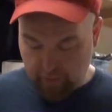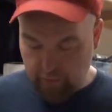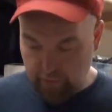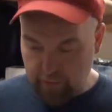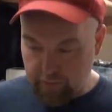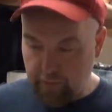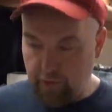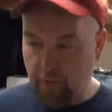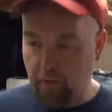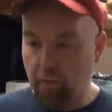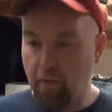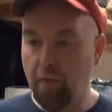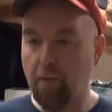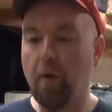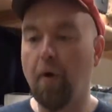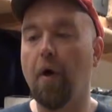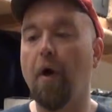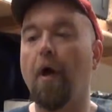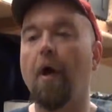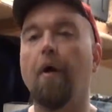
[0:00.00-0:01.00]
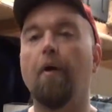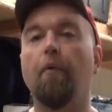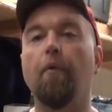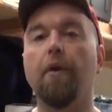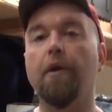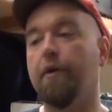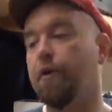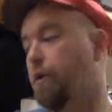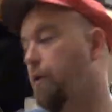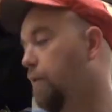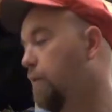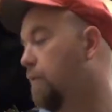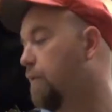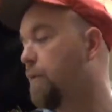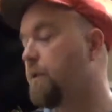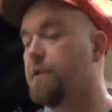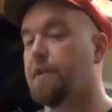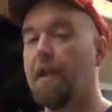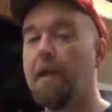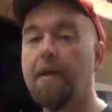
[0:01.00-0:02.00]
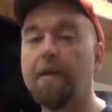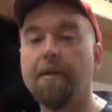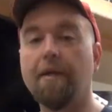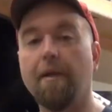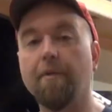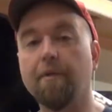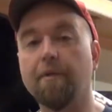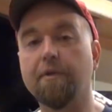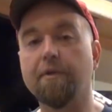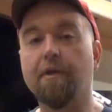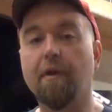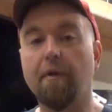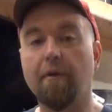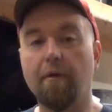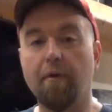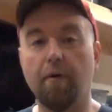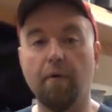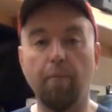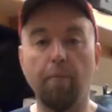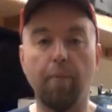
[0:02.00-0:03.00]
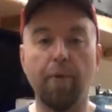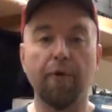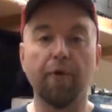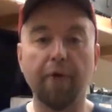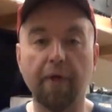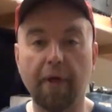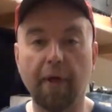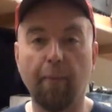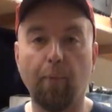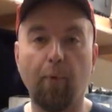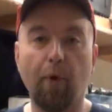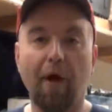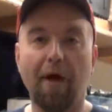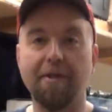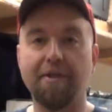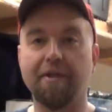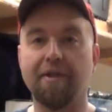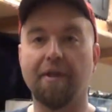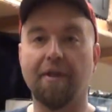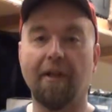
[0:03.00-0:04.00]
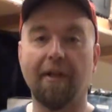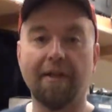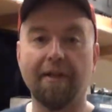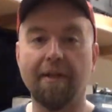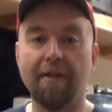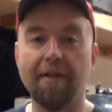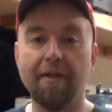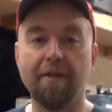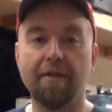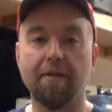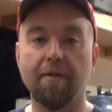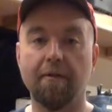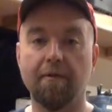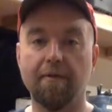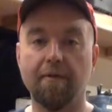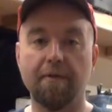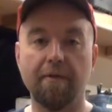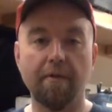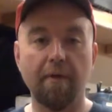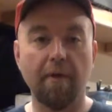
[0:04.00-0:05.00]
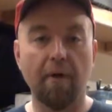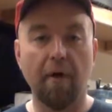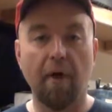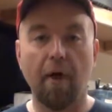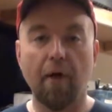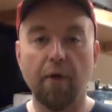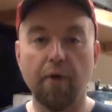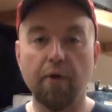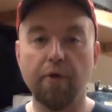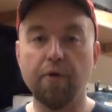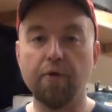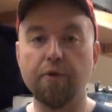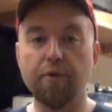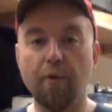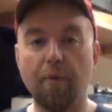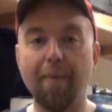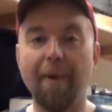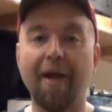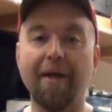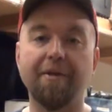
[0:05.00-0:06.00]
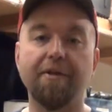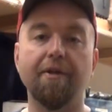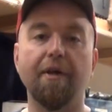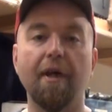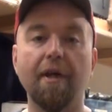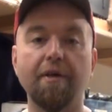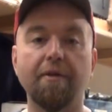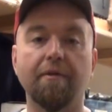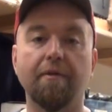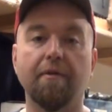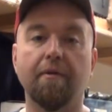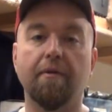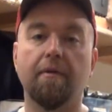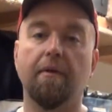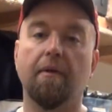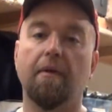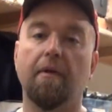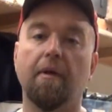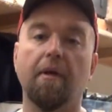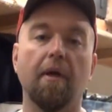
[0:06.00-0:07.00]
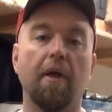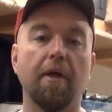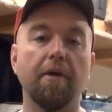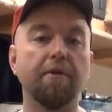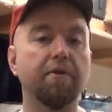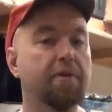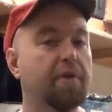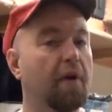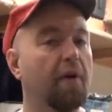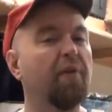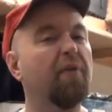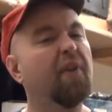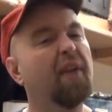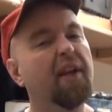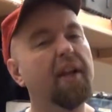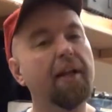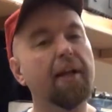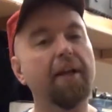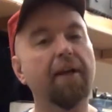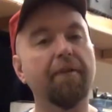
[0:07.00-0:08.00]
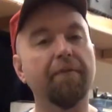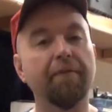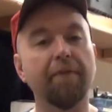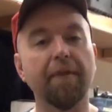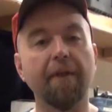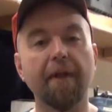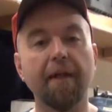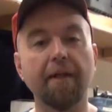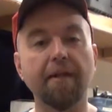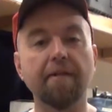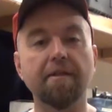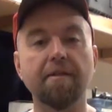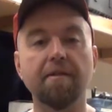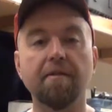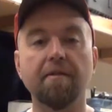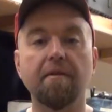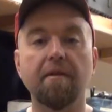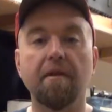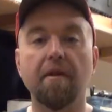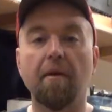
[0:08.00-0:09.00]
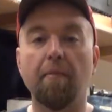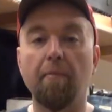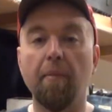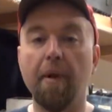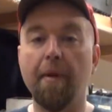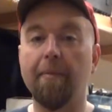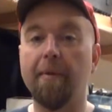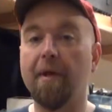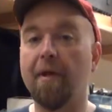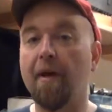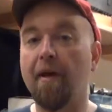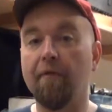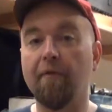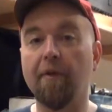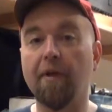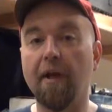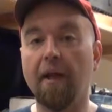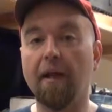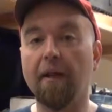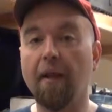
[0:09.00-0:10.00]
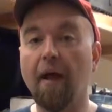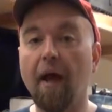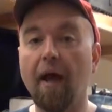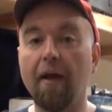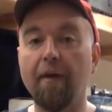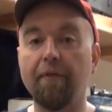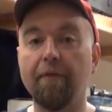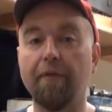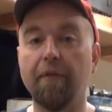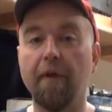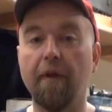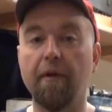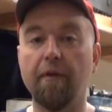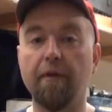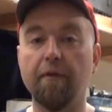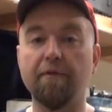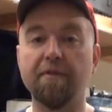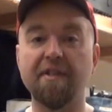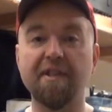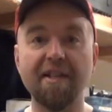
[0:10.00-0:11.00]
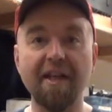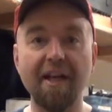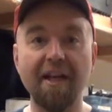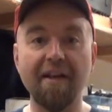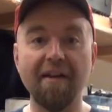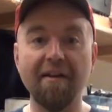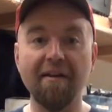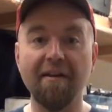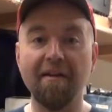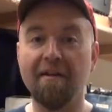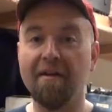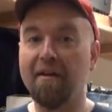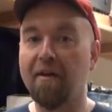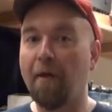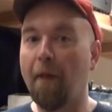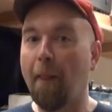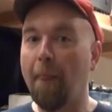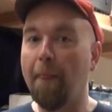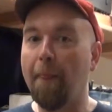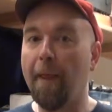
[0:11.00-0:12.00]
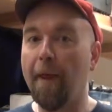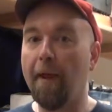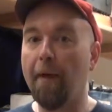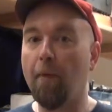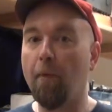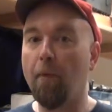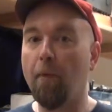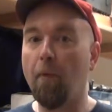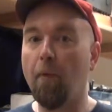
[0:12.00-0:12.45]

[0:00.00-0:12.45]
So what you do is anytime you start building a project like this, you use your imagination and you start thinking of things maybe in everyday life that you've seen that